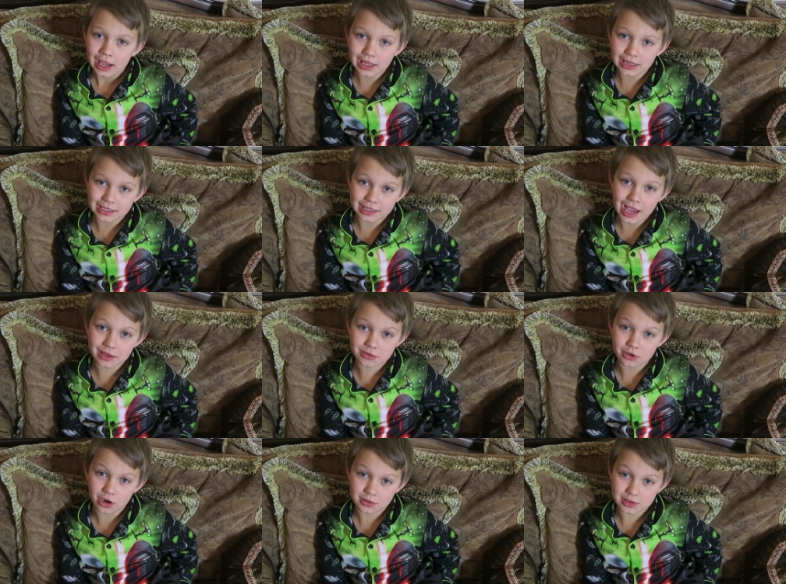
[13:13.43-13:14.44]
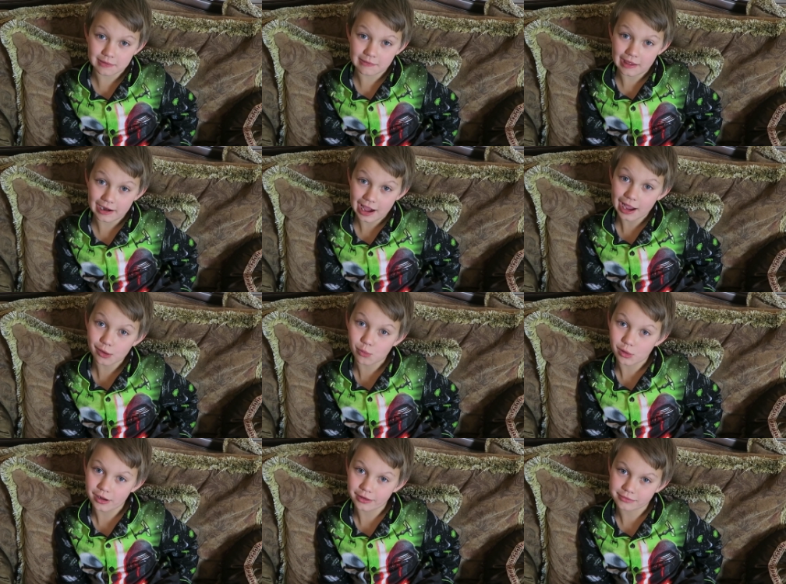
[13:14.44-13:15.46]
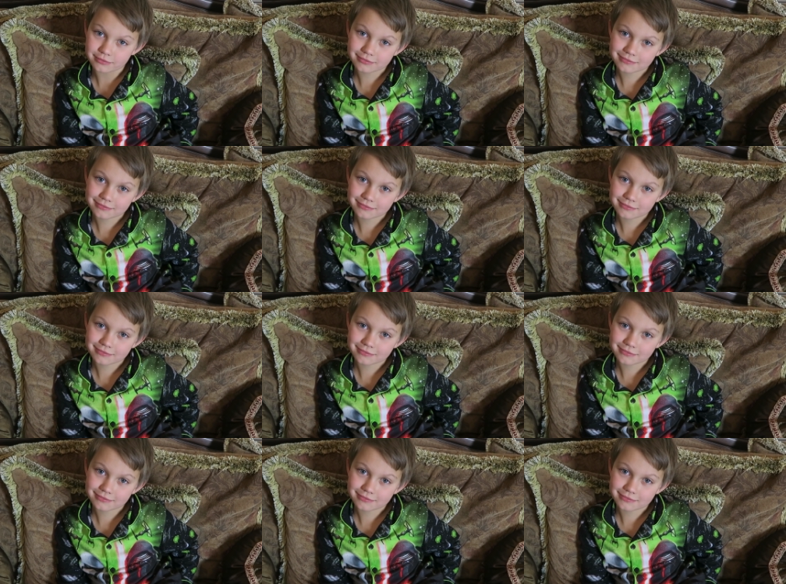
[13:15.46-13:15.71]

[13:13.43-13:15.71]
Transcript: Haley Nassar said that I won.